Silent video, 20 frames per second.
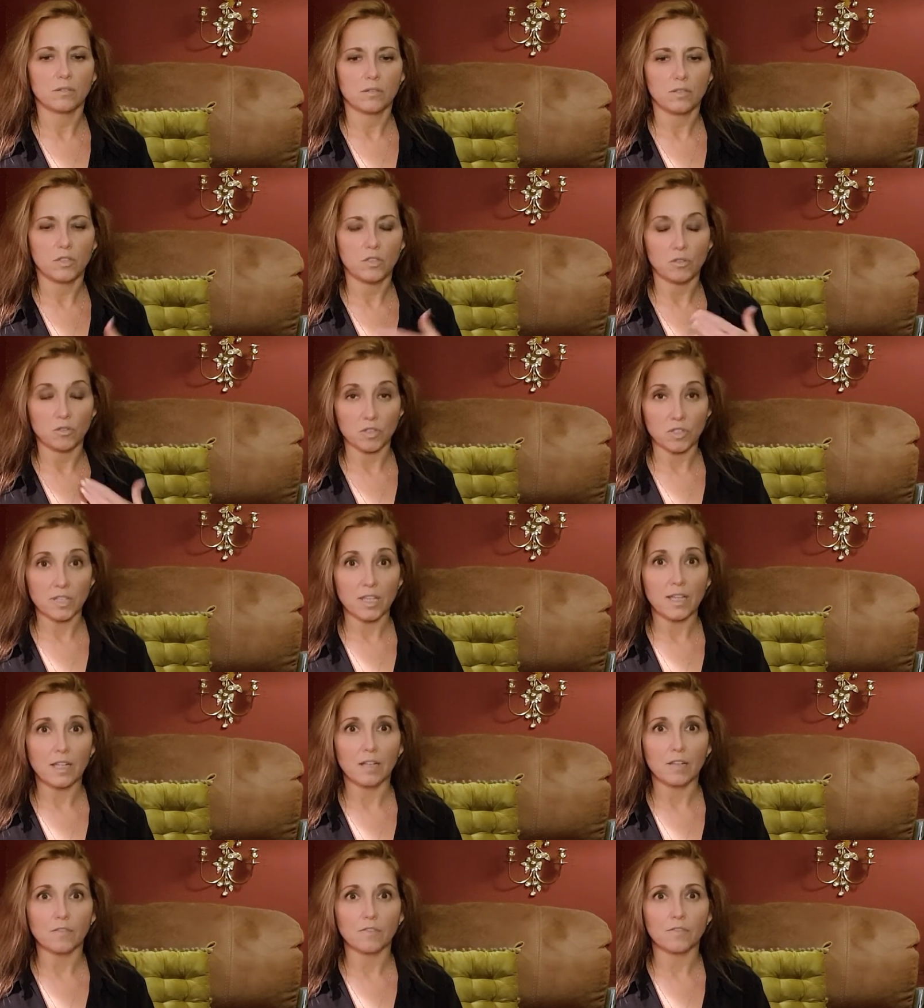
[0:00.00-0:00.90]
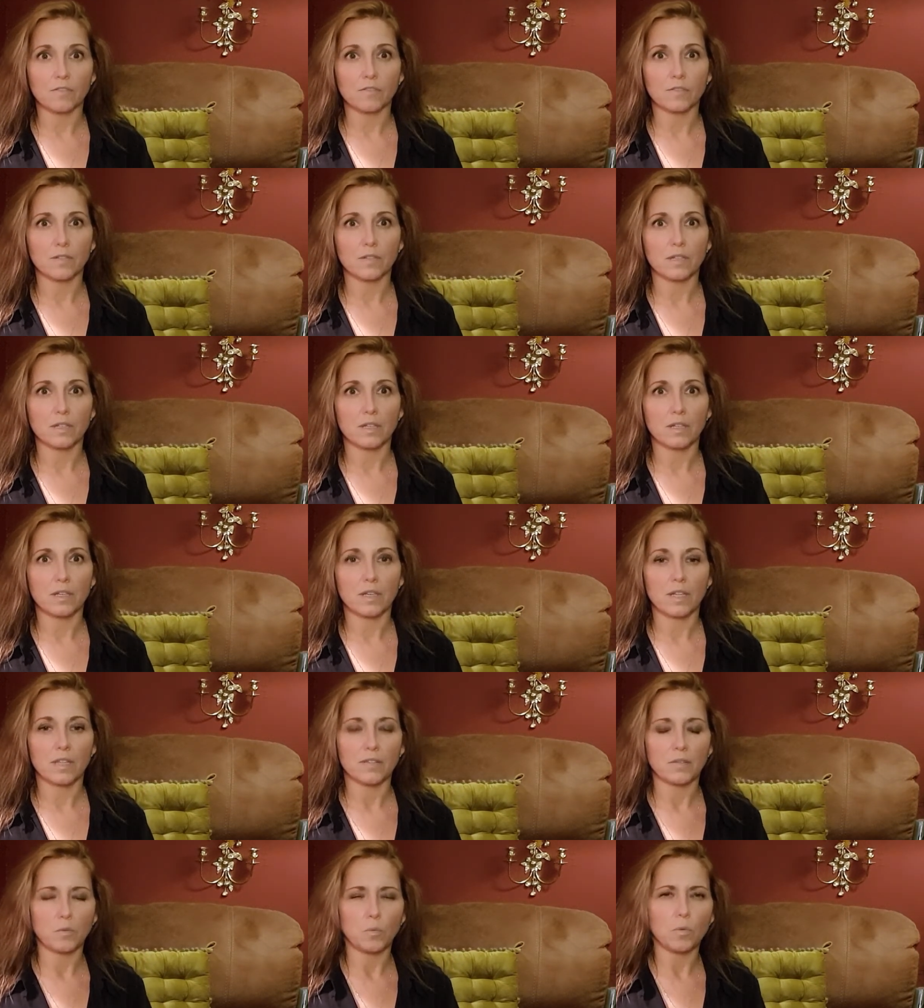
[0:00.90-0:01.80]
yourself
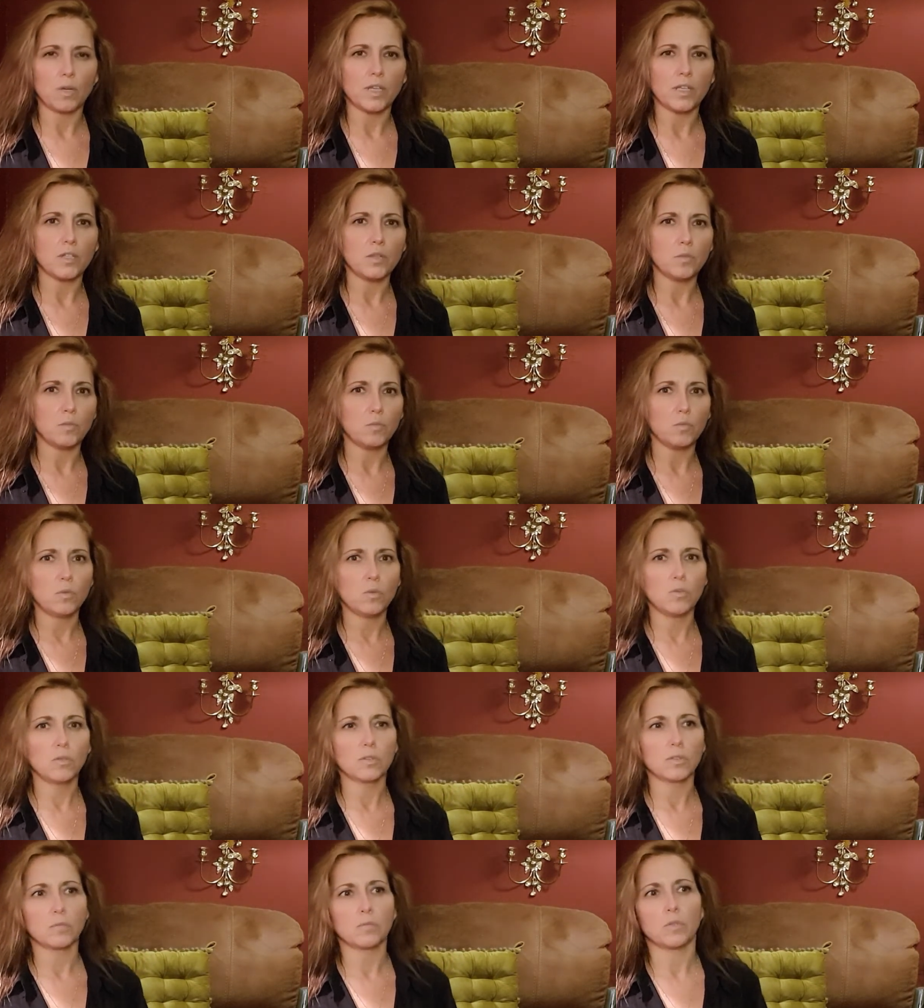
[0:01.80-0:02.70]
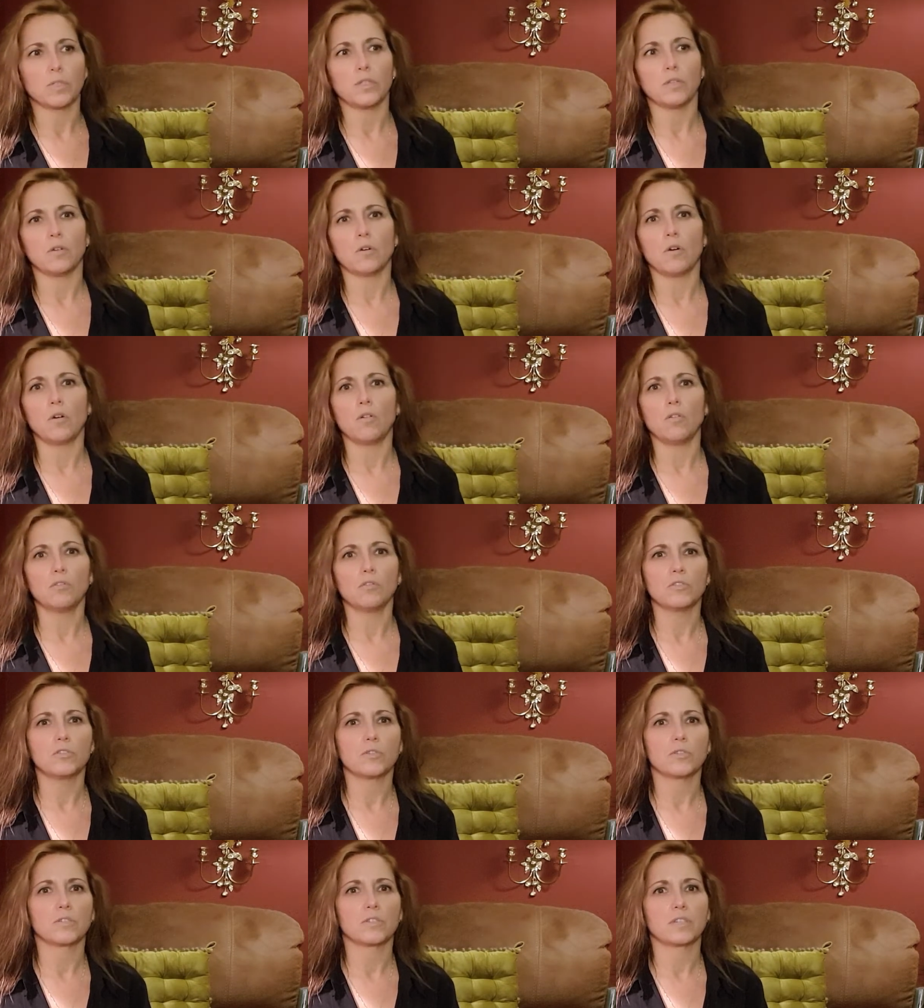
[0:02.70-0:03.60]
and the way you walk the way you hold
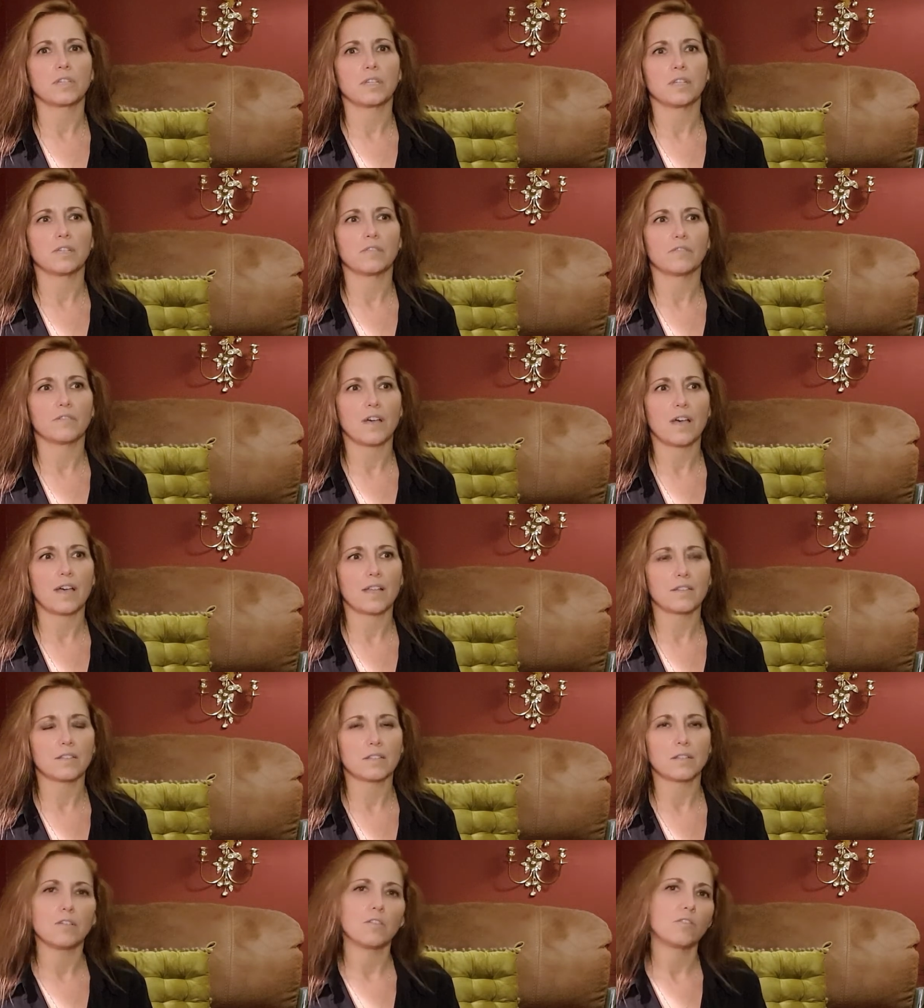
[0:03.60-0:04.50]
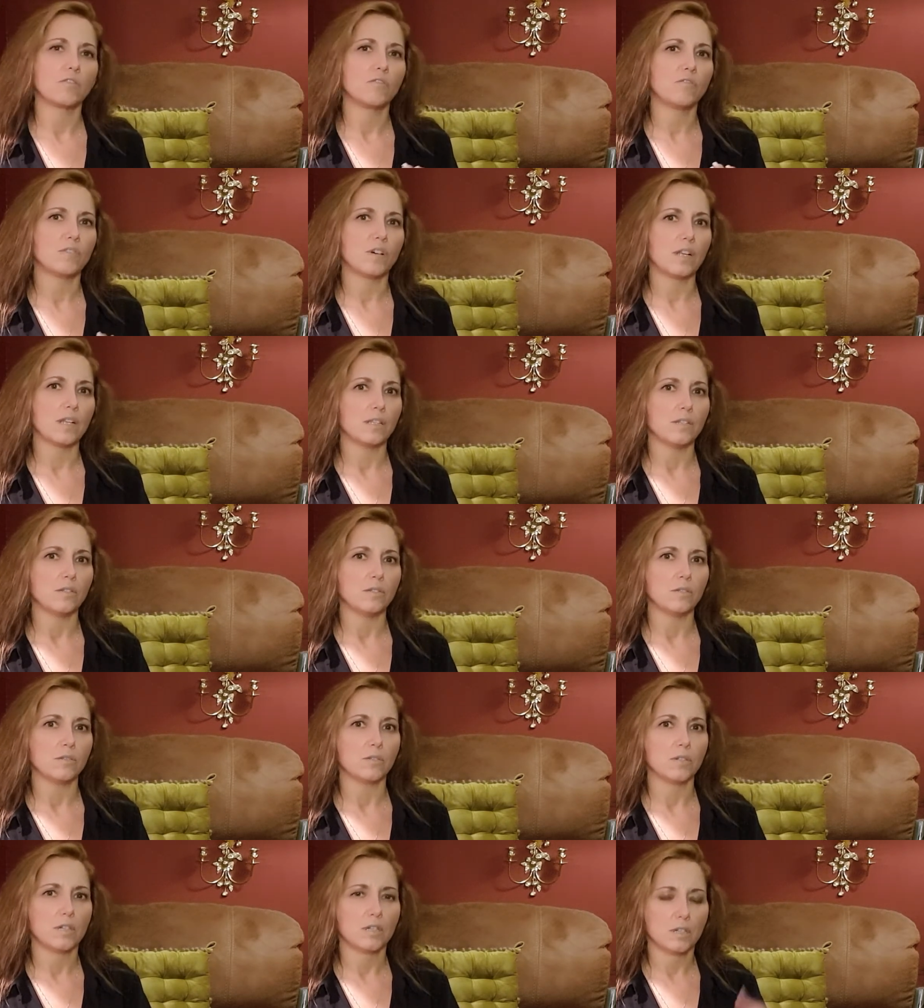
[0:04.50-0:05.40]
yourself adds a lot of value